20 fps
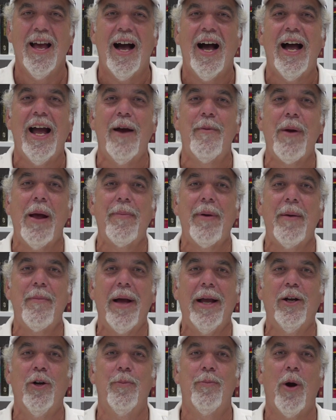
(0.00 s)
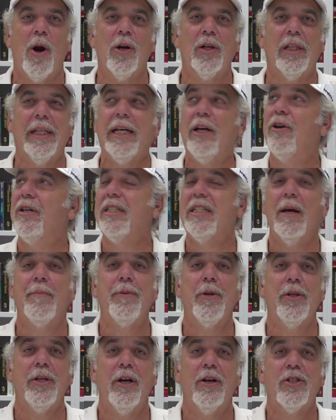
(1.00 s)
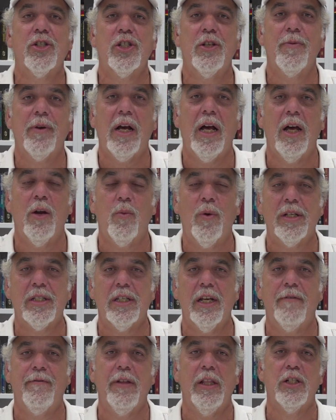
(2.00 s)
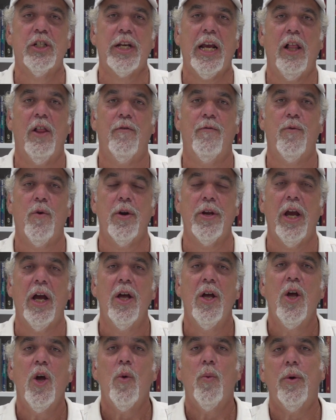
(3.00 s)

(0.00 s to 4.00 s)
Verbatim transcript: I am Rabbi Michael Barclay here at Temple Ner Simcha in Westlake Village, California,